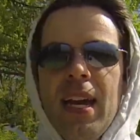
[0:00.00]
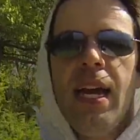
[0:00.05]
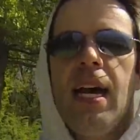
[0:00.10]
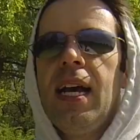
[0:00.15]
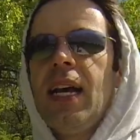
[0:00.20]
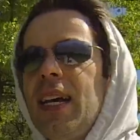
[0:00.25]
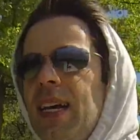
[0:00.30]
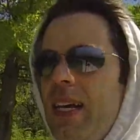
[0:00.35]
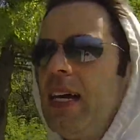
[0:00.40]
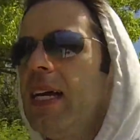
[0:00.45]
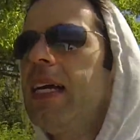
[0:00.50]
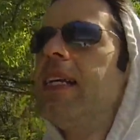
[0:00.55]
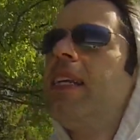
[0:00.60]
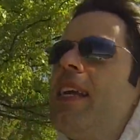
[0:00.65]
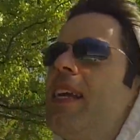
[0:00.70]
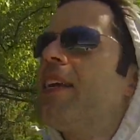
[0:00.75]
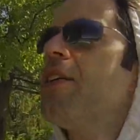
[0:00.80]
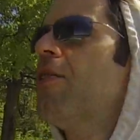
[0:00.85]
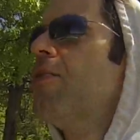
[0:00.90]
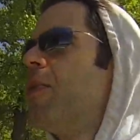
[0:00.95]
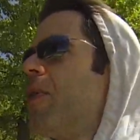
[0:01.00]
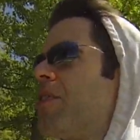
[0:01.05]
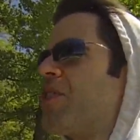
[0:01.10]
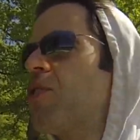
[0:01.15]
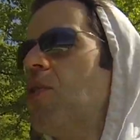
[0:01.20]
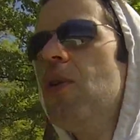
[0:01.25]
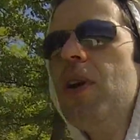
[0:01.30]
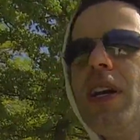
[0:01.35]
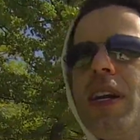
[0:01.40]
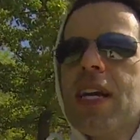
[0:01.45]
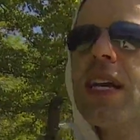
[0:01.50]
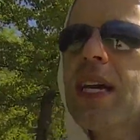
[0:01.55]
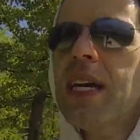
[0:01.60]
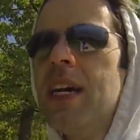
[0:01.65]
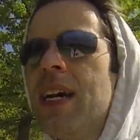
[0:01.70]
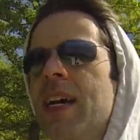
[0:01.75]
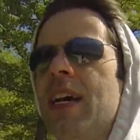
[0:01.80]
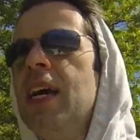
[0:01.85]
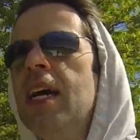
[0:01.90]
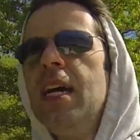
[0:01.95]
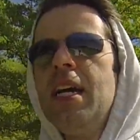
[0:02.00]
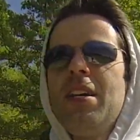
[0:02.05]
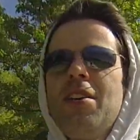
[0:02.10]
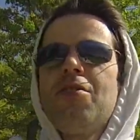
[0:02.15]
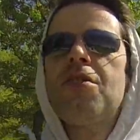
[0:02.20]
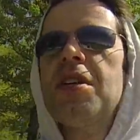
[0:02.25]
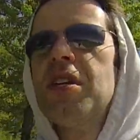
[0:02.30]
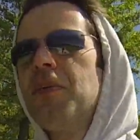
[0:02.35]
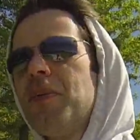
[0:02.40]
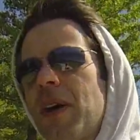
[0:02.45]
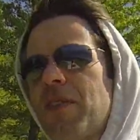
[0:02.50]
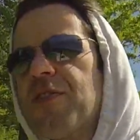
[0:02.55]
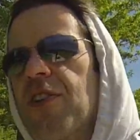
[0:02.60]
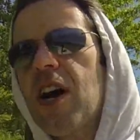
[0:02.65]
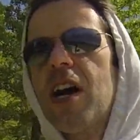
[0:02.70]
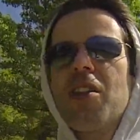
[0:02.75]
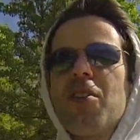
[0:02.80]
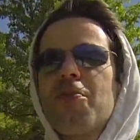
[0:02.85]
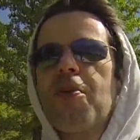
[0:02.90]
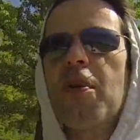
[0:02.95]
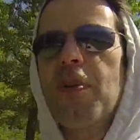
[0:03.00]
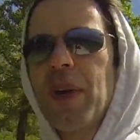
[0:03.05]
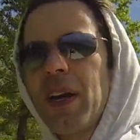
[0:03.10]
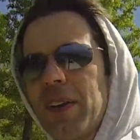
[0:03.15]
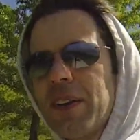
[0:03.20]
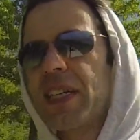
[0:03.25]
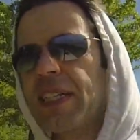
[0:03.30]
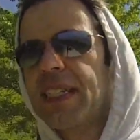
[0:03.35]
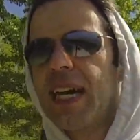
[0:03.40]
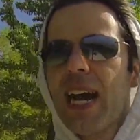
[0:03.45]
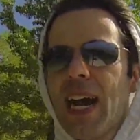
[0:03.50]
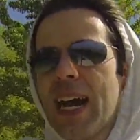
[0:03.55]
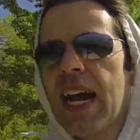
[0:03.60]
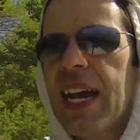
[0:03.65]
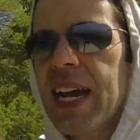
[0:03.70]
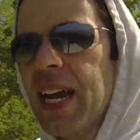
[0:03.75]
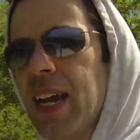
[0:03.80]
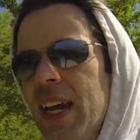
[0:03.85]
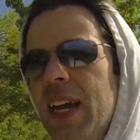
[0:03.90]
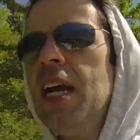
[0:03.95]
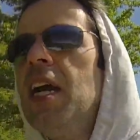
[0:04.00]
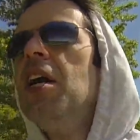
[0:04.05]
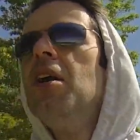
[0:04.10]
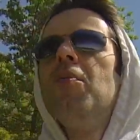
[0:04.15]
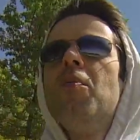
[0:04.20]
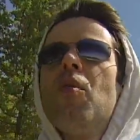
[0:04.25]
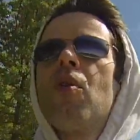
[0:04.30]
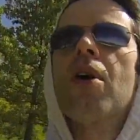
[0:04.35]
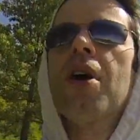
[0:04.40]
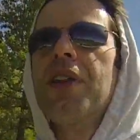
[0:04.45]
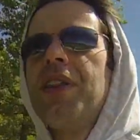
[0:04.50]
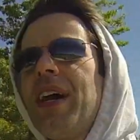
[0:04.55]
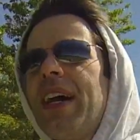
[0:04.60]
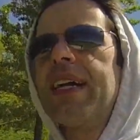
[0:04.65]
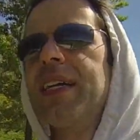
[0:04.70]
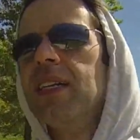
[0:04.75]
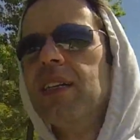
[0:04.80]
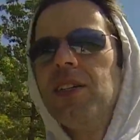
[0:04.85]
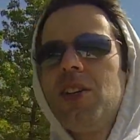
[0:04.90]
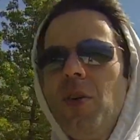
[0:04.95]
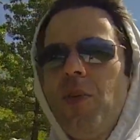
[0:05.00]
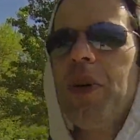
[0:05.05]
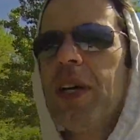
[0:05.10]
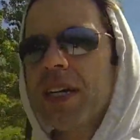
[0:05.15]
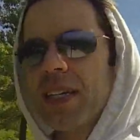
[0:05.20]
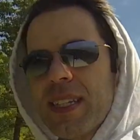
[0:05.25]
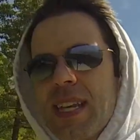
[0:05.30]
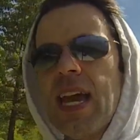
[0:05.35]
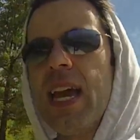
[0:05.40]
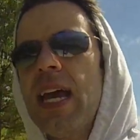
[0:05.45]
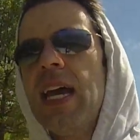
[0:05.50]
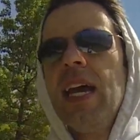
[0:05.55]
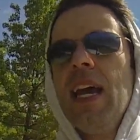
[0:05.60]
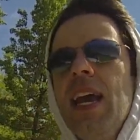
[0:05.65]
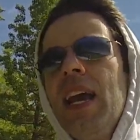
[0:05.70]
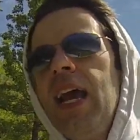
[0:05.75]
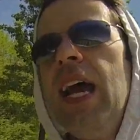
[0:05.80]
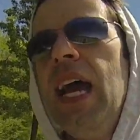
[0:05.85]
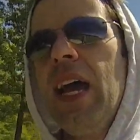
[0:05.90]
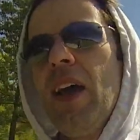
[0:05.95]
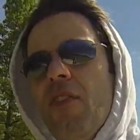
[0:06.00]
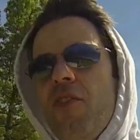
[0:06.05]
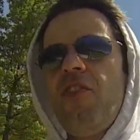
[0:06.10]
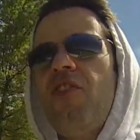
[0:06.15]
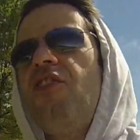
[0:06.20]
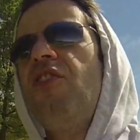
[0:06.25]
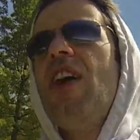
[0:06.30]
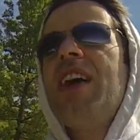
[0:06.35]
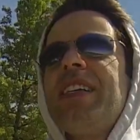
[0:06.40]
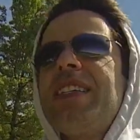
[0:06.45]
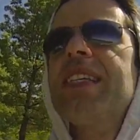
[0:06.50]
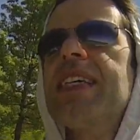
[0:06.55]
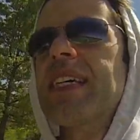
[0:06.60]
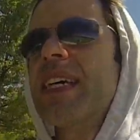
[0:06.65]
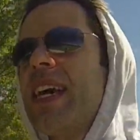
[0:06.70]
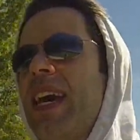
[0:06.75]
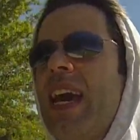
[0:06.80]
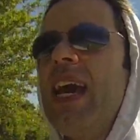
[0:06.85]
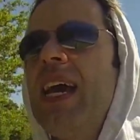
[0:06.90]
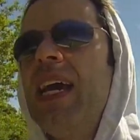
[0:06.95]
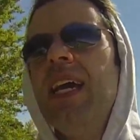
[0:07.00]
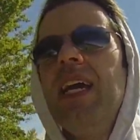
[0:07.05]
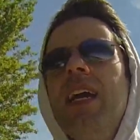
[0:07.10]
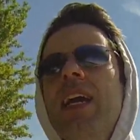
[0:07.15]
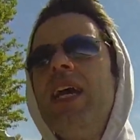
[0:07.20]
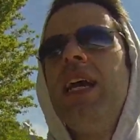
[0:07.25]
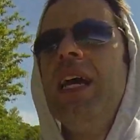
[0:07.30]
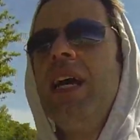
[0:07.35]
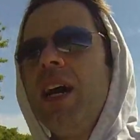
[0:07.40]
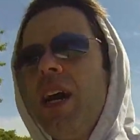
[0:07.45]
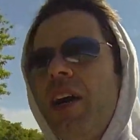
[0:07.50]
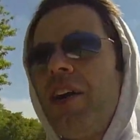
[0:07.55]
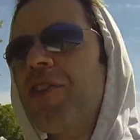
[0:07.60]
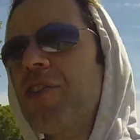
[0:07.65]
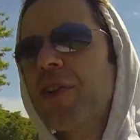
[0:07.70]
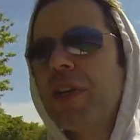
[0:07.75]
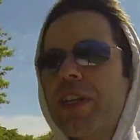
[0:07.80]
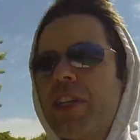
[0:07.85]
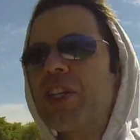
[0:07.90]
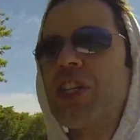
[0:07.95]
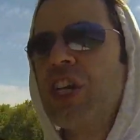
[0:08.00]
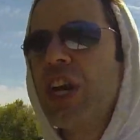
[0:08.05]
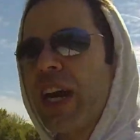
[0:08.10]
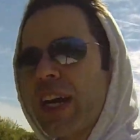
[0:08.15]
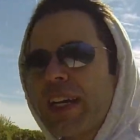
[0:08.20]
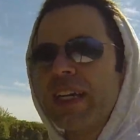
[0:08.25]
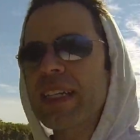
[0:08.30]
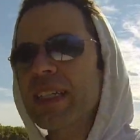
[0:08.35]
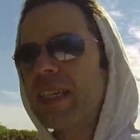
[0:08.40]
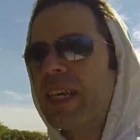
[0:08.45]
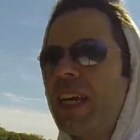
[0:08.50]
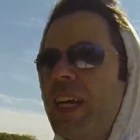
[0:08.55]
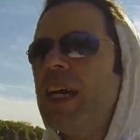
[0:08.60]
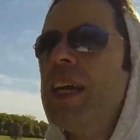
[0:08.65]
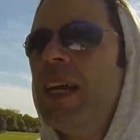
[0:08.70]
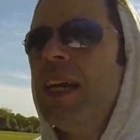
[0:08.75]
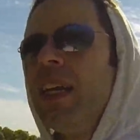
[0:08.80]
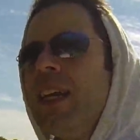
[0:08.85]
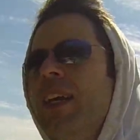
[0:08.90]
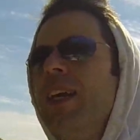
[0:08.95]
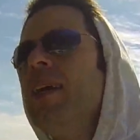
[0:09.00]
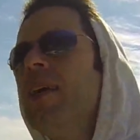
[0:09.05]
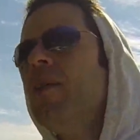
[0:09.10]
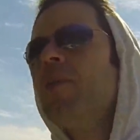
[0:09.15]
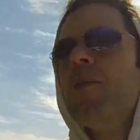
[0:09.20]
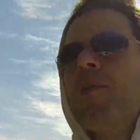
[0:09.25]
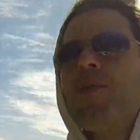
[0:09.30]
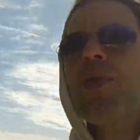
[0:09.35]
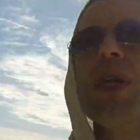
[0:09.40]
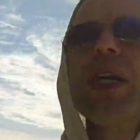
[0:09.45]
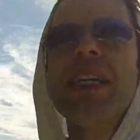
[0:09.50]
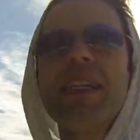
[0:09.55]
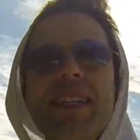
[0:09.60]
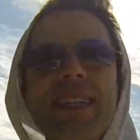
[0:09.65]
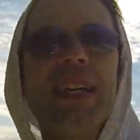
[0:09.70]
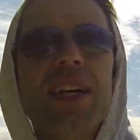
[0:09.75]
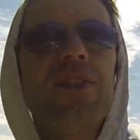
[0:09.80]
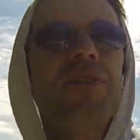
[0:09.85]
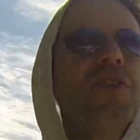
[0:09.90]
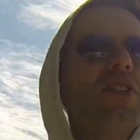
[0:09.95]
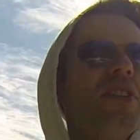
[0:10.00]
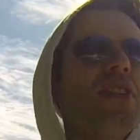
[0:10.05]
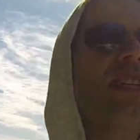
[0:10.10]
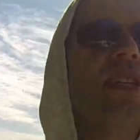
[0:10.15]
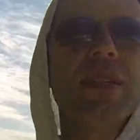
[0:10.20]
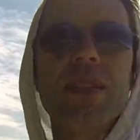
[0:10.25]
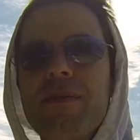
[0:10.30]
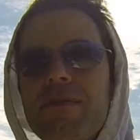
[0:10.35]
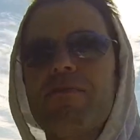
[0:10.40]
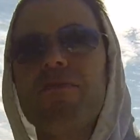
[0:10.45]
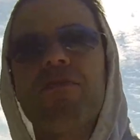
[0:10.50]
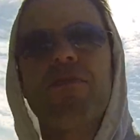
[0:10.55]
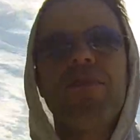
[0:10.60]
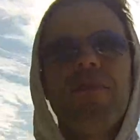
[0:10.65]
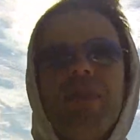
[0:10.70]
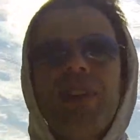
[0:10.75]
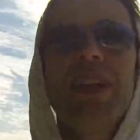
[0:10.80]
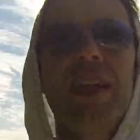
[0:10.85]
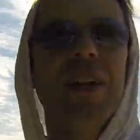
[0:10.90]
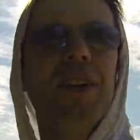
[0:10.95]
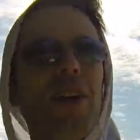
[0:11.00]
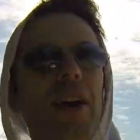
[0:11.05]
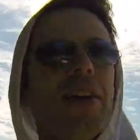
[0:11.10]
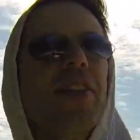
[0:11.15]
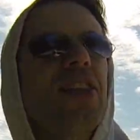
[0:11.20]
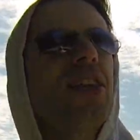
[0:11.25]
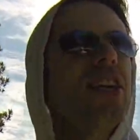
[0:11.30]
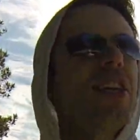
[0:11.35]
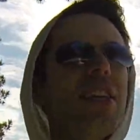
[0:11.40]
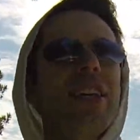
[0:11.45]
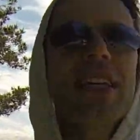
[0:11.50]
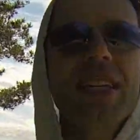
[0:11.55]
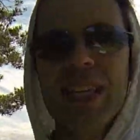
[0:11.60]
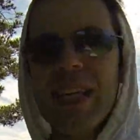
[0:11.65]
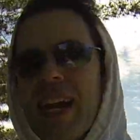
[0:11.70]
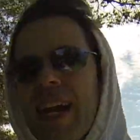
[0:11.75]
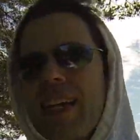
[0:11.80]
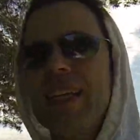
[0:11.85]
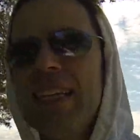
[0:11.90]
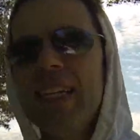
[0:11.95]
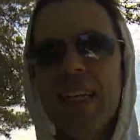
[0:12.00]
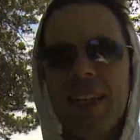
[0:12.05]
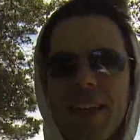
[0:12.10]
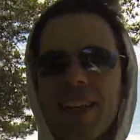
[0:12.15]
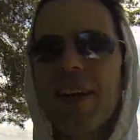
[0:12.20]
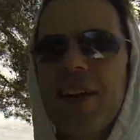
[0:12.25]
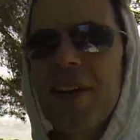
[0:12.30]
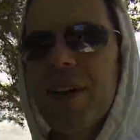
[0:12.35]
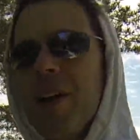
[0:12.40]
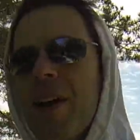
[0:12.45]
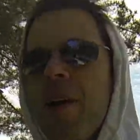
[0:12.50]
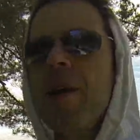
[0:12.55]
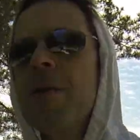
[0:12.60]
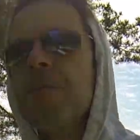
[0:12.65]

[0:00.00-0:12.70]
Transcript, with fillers: Uh, Inigo Montoya, you kill my father, prepare to die. More on that in a little bit. Fezzik. Andre the Giant. Pretty self, you know, I think you get the idea there.